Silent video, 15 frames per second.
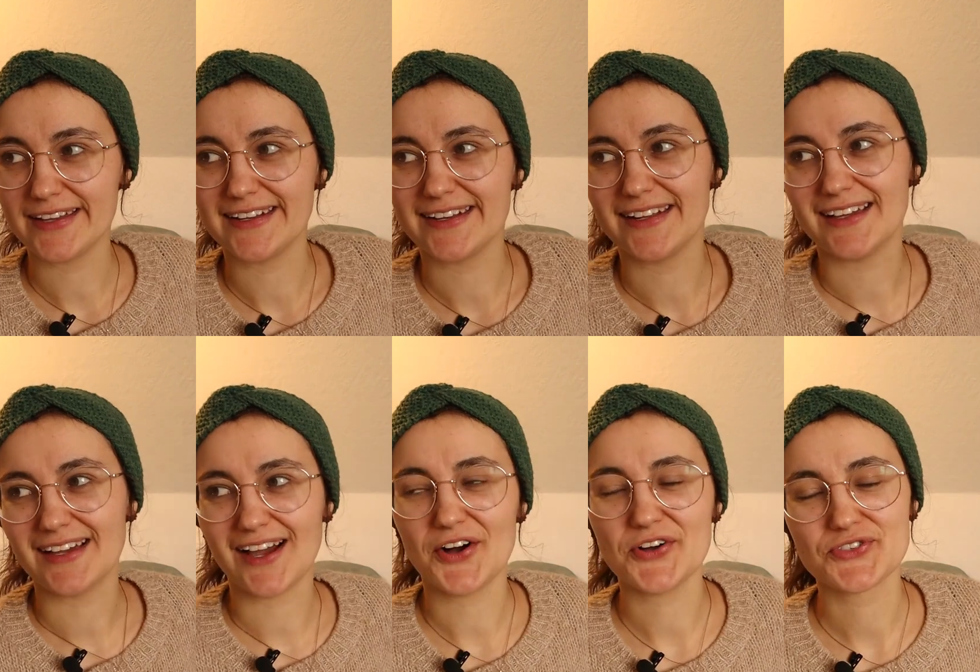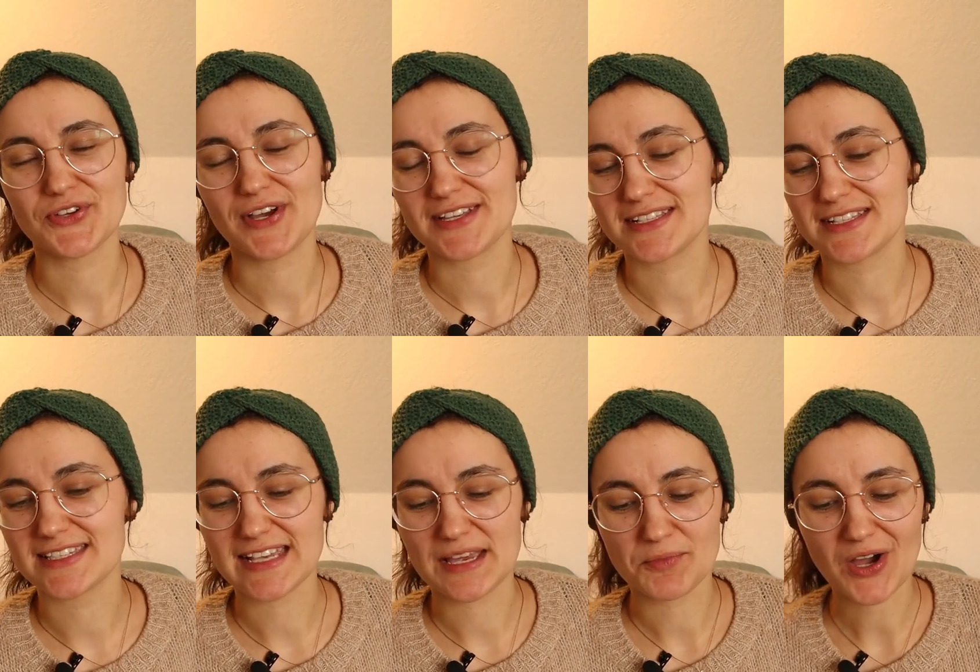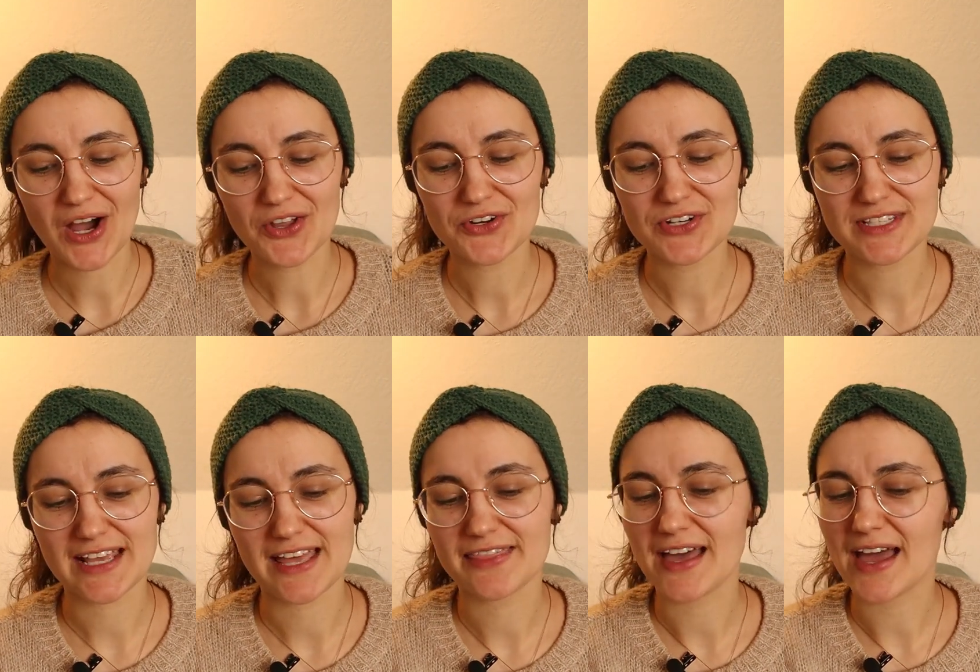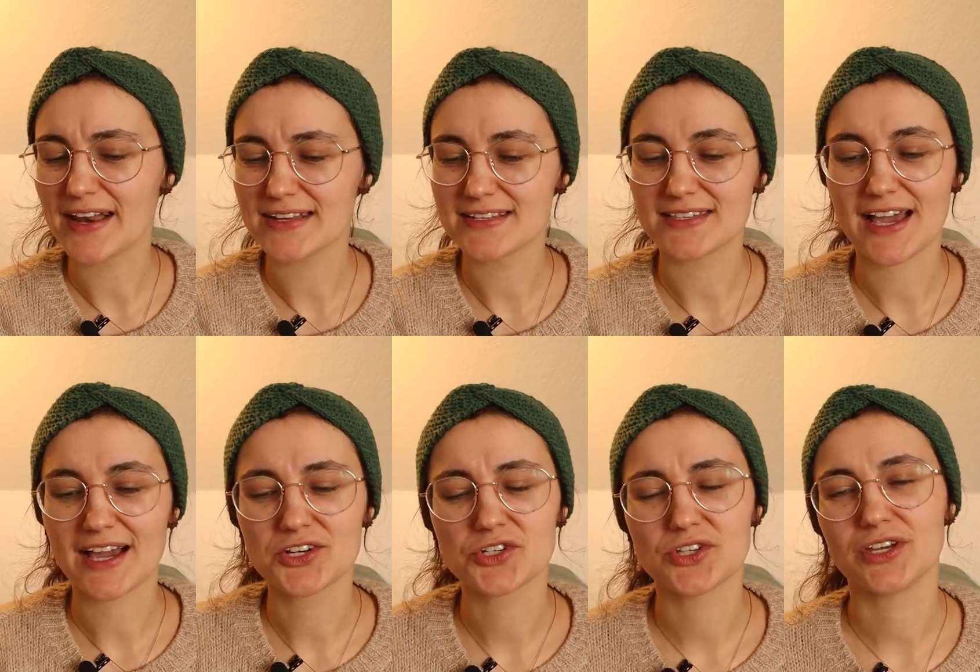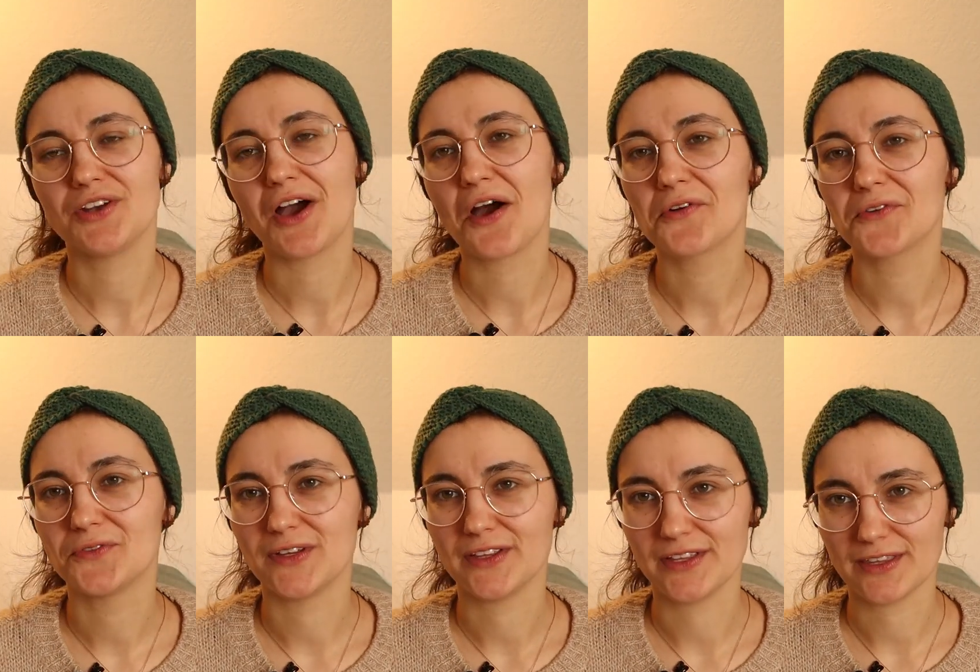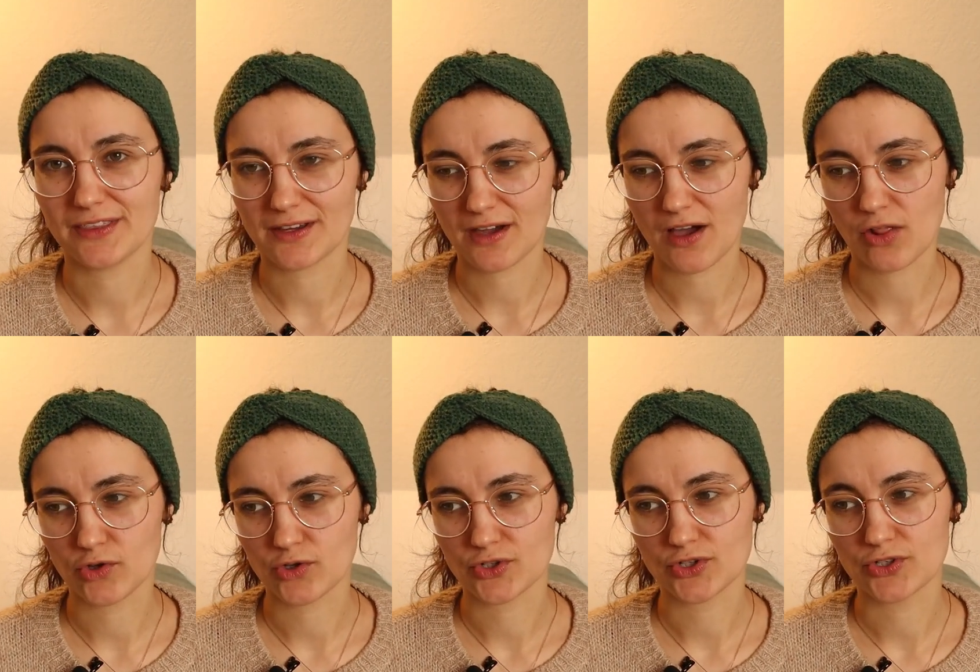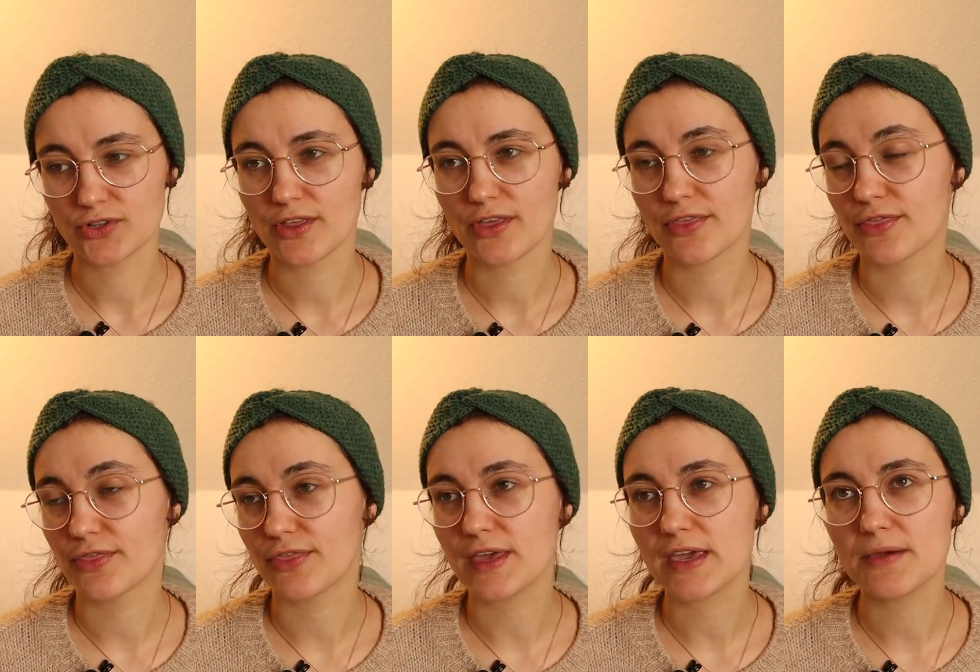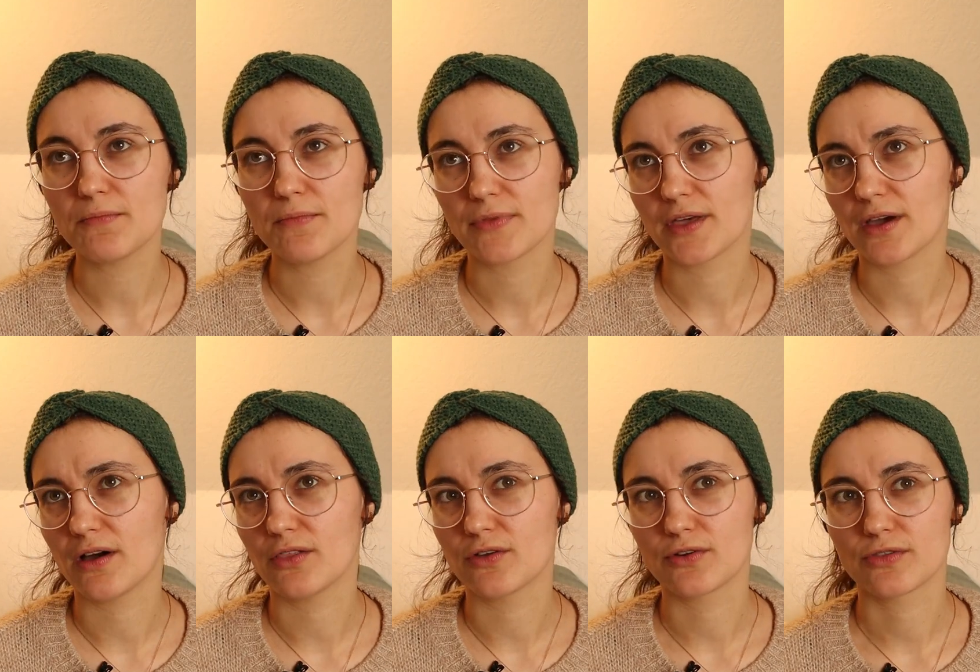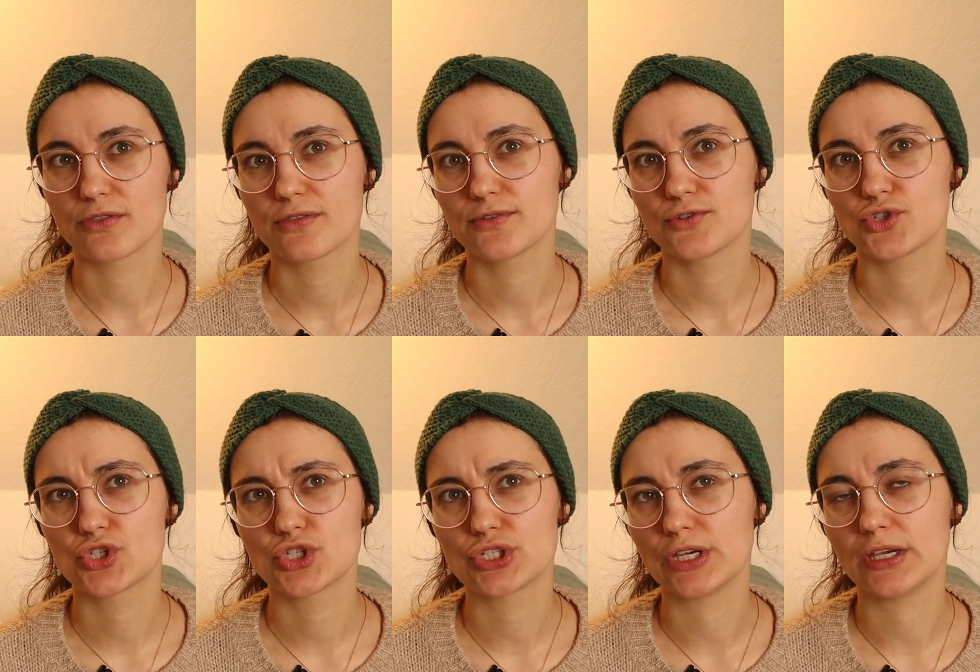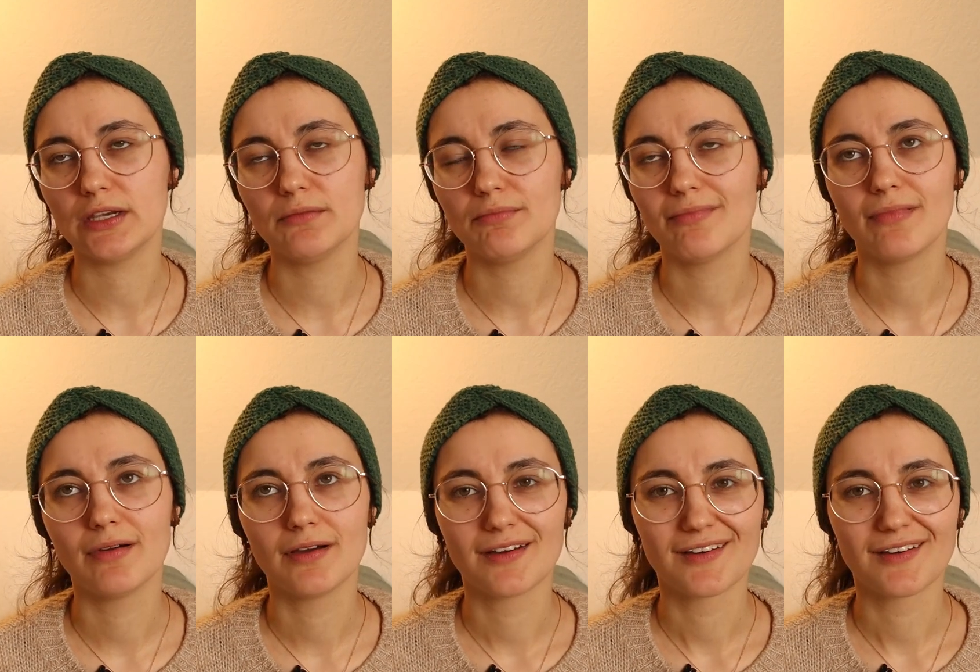It also has the same colors, and that is actually not really the color theme, the color scheme,